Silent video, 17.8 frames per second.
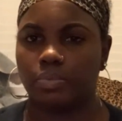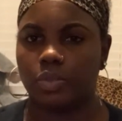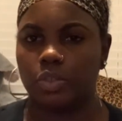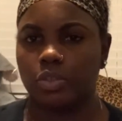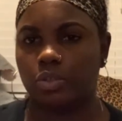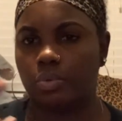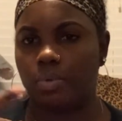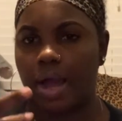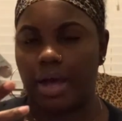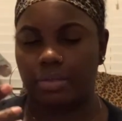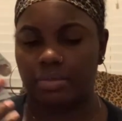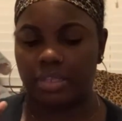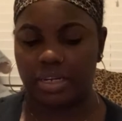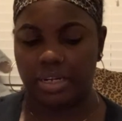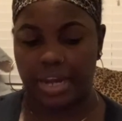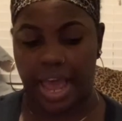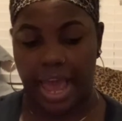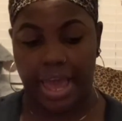throughout the
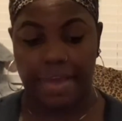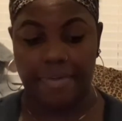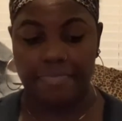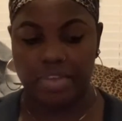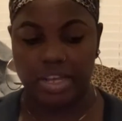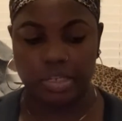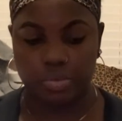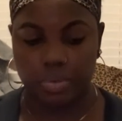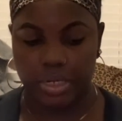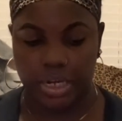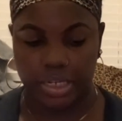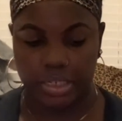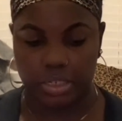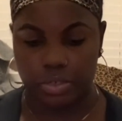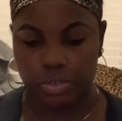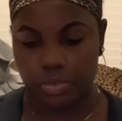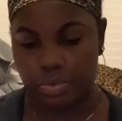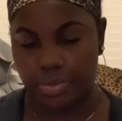day, and this one
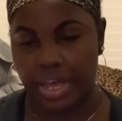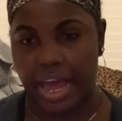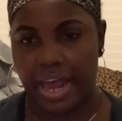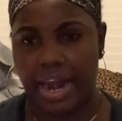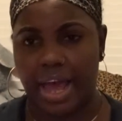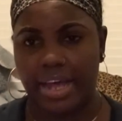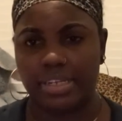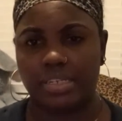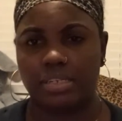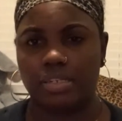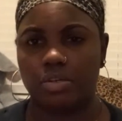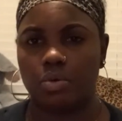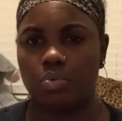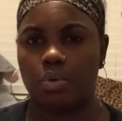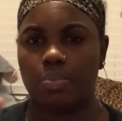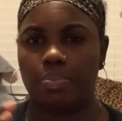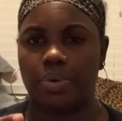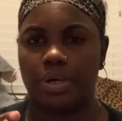doesn't do that. I still
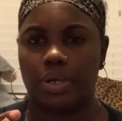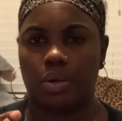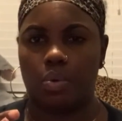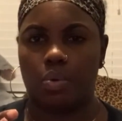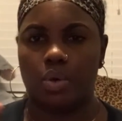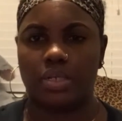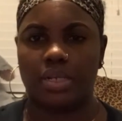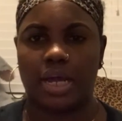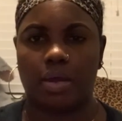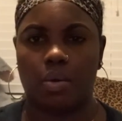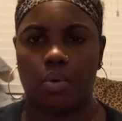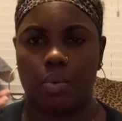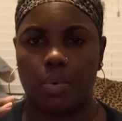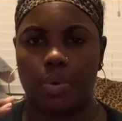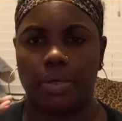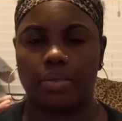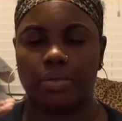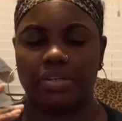will put on like a
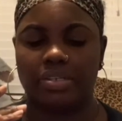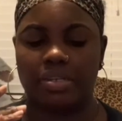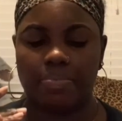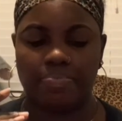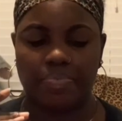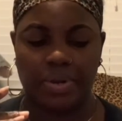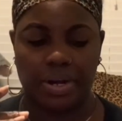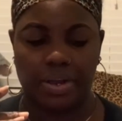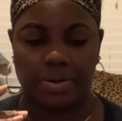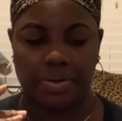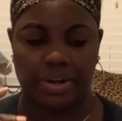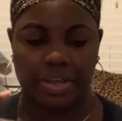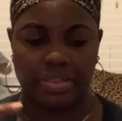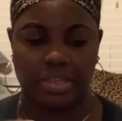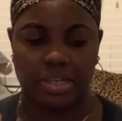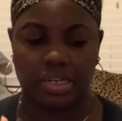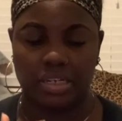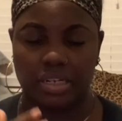oil or something
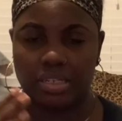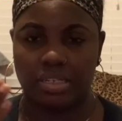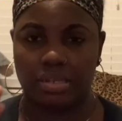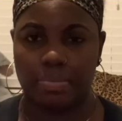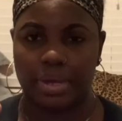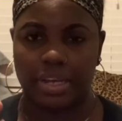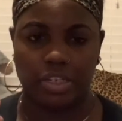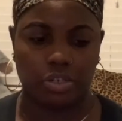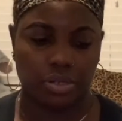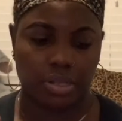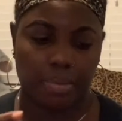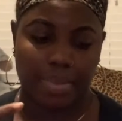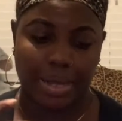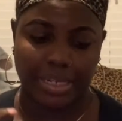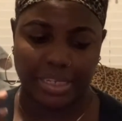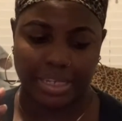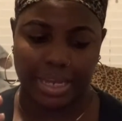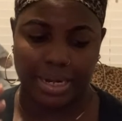underneath it just to make sure that
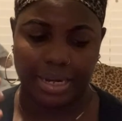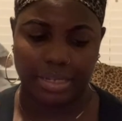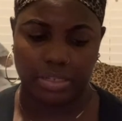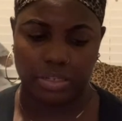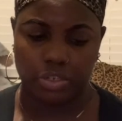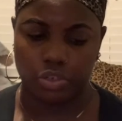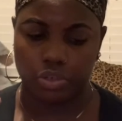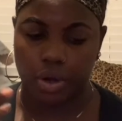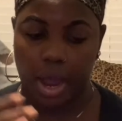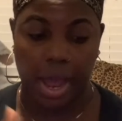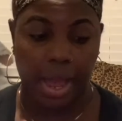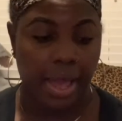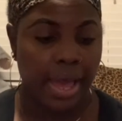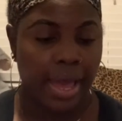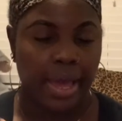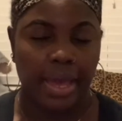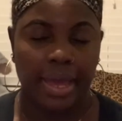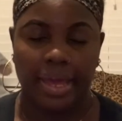my skin isn't dry.
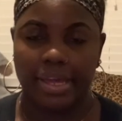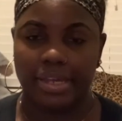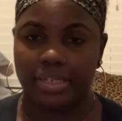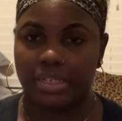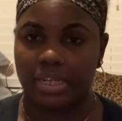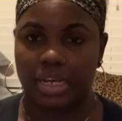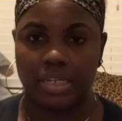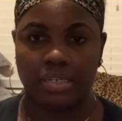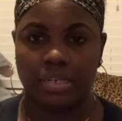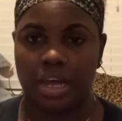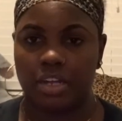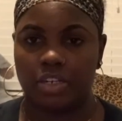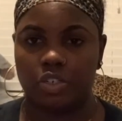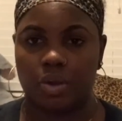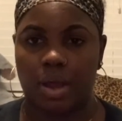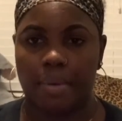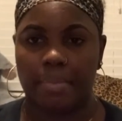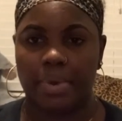It does not
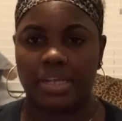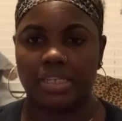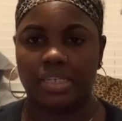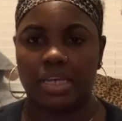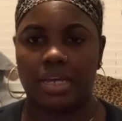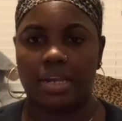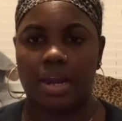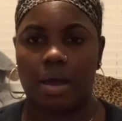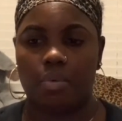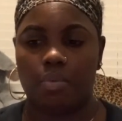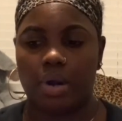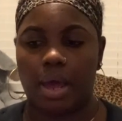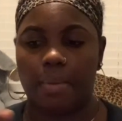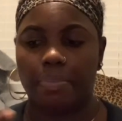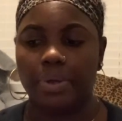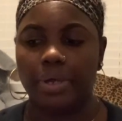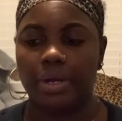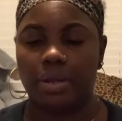dry my skin out when I
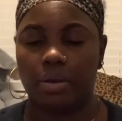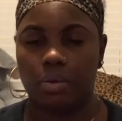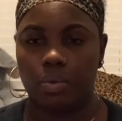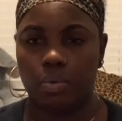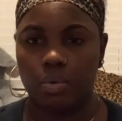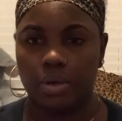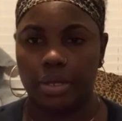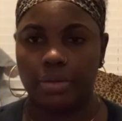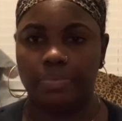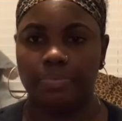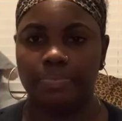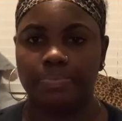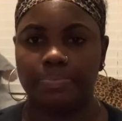put it on,